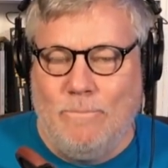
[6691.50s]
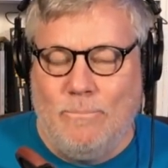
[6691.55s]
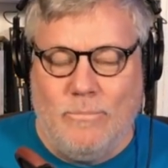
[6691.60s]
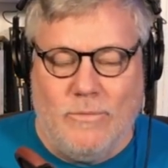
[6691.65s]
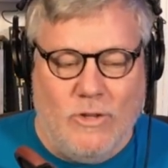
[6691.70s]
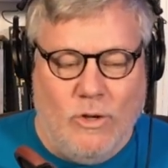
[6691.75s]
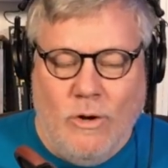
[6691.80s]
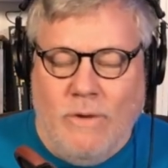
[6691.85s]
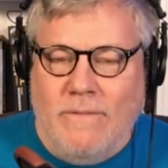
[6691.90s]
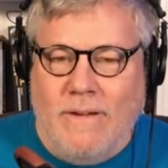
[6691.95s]

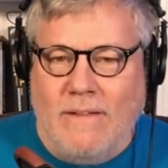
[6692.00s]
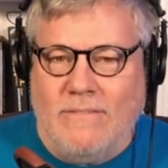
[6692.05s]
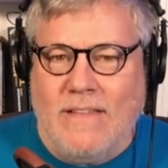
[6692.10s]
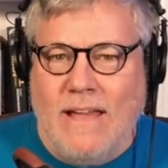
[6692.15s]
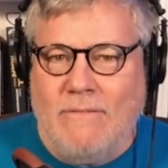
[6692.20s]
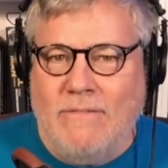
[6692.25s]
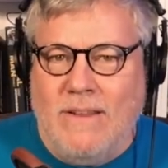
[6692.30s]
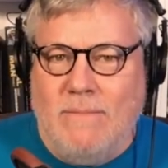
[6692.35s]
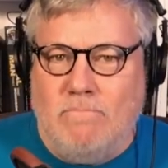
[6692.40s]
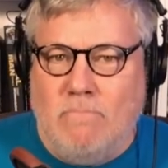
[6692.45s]
You don't even have to
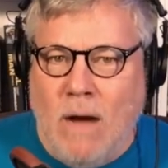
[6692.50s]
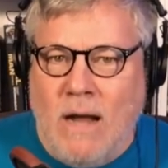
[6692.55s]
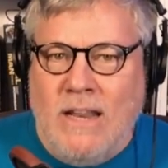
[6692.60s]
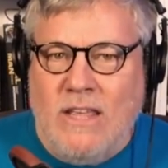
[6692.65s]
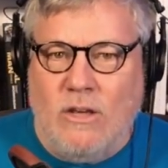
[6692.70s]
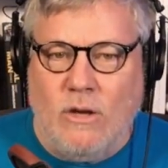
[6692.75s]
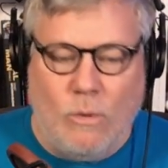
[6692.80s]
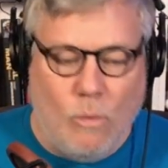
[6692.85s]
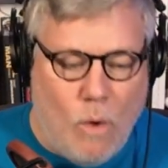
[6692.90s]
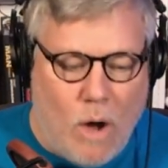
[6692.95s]
have any money.
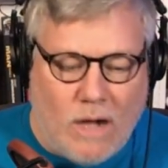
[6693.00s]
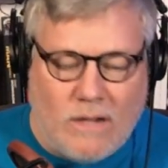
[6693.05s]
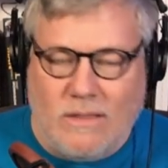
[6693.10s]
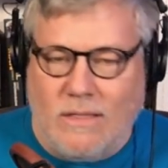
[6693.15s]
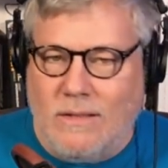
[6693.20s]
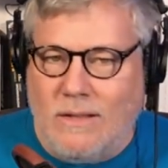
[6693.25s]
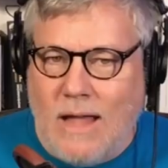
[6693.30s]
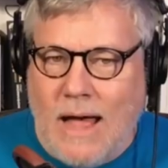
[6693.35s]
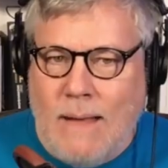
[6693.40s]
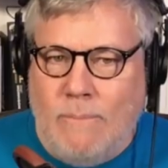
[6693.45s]
You can walk to
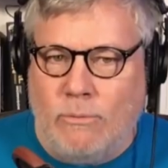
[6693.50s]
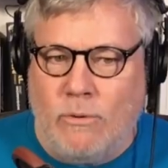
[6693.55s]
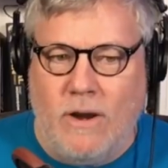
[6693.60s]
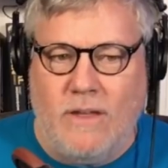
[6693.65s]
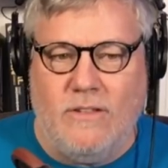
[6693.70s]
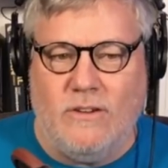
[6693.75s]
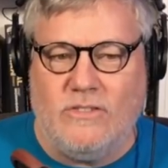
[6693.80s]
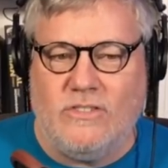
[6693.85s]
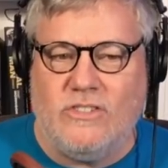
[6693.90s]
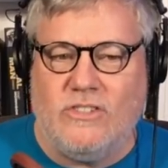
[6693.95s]
the library.
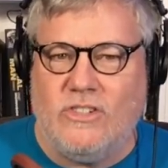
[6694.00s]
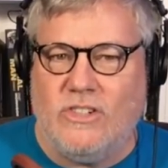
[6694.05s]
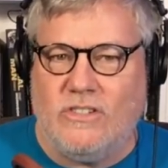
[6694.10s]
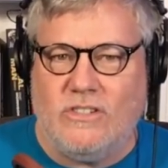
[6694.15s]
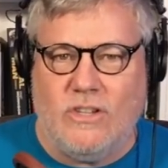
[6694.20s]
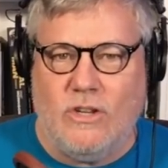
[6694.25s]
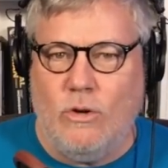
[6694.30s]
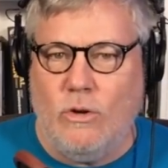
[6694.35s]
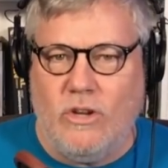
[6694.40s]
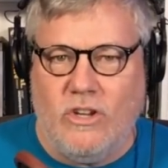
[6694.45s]
There's
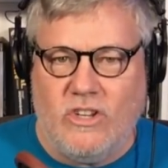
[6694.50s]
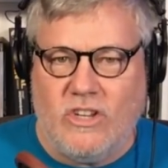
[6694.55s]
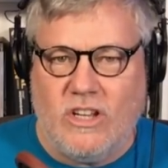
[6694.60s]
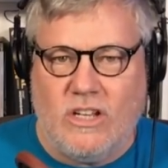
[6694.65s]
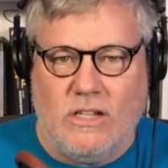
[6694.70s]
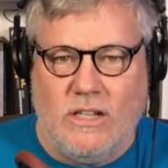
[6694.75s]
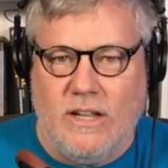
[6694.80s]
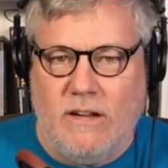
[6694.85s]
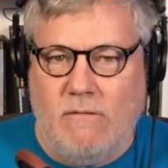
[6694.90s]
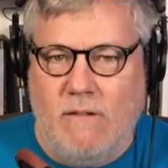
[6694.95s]
just you should
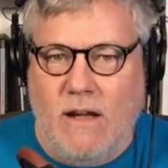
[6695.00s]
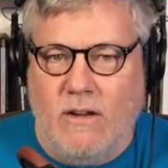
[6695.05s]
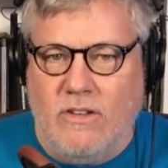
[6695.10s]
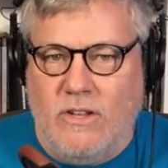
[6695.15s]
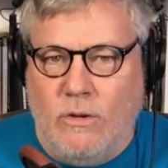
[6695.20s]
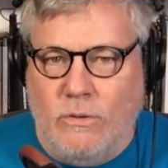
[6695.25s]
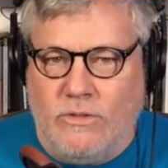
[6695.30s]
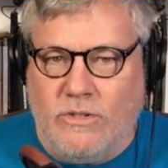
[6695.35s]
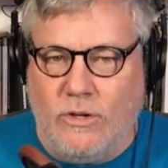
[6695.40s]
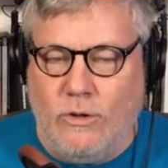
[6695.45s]
click around
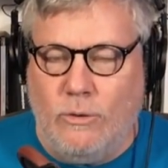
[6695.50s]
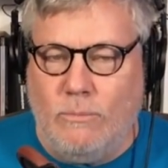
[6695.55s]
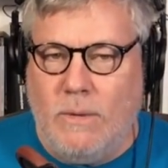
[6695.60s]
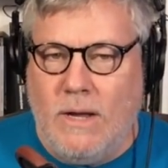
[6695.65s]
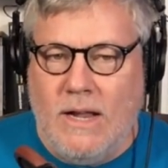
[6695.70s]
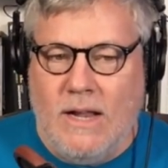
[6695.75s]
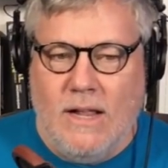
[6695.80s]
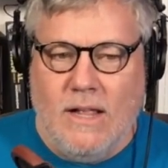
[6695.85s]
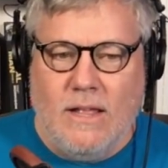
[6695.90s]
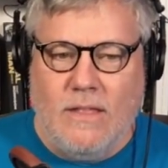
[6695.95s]
YouTube.
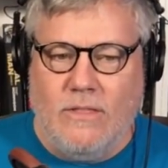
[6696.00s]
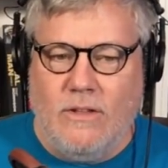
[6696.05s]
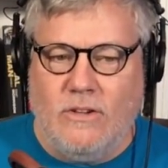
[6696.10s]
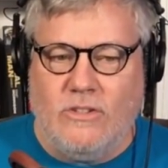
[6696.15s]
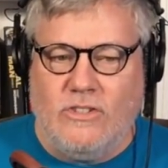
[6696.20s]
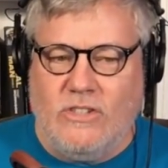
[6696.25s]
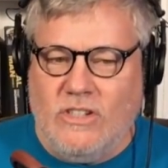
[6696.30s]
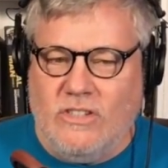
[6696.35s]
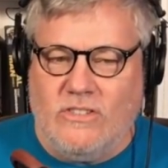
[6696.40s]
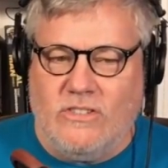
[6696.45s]

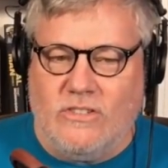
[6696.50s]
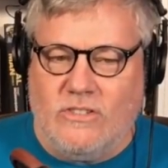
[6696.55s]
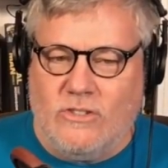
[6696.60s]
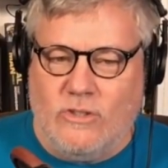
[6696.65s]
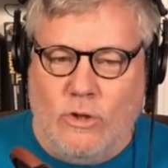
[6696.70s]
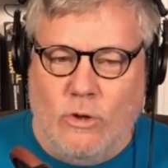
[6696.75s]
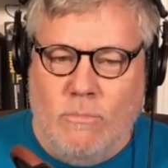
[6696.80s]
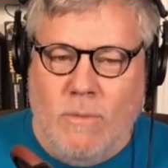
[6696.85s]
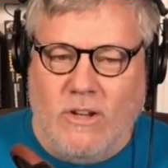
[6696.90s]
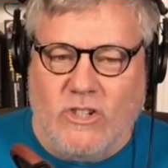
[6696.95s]
There's just
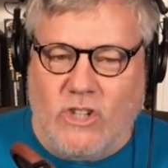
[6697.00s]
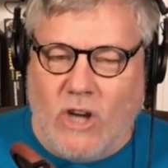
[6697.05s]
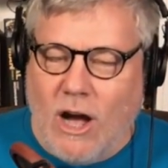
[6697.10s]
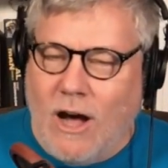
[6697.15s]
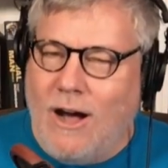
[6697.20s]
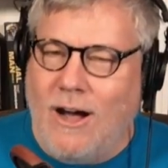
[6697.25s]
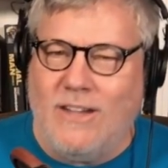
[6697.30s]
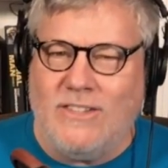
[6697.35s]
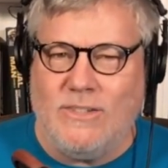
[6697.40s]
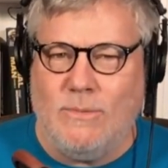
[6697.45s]
too much
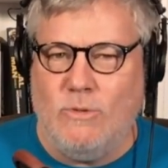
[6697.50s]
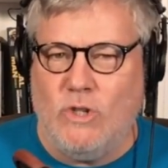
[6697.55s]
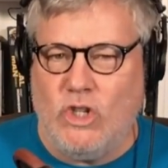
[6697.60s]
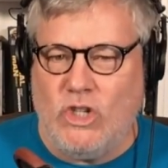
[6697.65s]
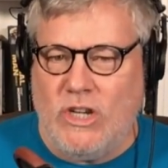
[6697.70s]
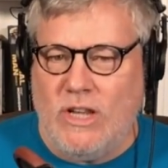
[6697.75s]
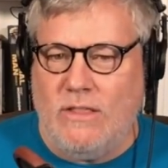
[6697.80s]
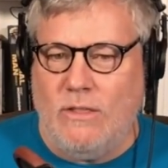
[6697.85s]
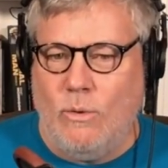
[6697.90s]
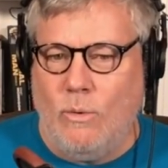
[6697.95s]
awesome
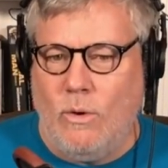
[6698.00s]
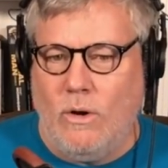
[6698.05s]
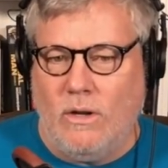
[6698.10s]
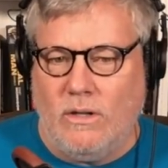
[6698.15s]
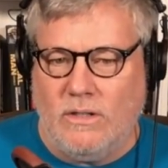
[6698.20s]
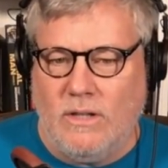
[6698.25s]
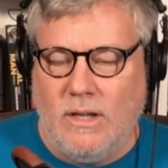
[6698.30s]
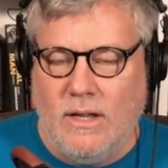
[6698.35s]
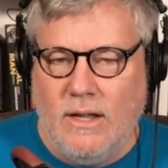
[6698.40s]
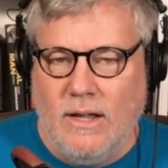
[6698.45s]
shit in the
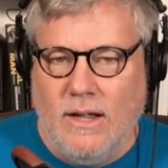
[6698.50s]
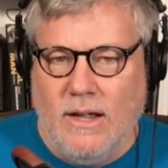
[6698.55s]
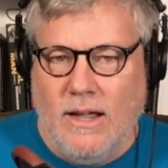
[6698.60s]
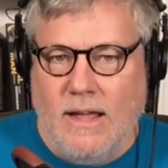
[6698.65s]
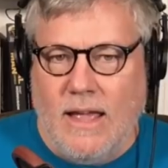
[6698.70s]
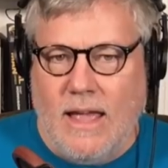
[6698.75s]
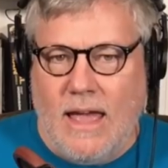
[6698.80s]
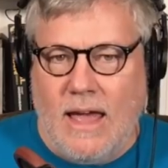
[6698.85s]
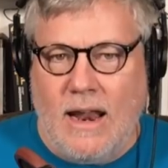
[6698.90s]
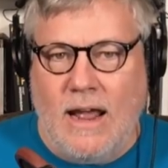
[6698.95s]
world,
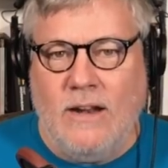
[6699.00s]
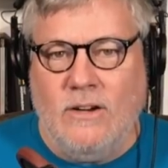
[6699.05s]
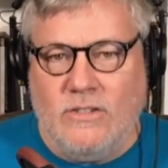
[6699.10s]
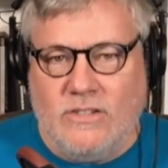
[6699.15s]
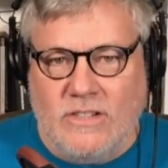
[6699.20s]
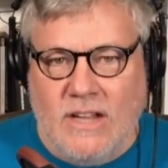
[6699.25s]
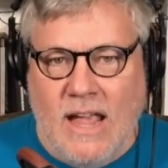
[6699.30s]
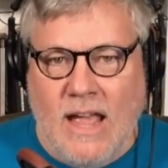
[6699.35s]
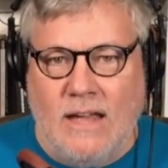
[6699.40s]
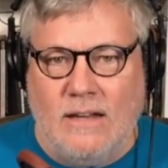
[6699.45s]
and I
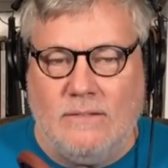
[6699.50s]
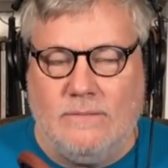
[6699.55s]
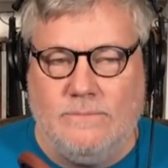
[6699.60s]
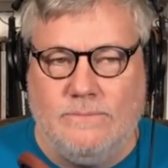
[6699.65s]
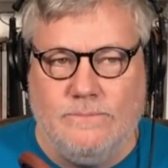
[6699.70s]
understand.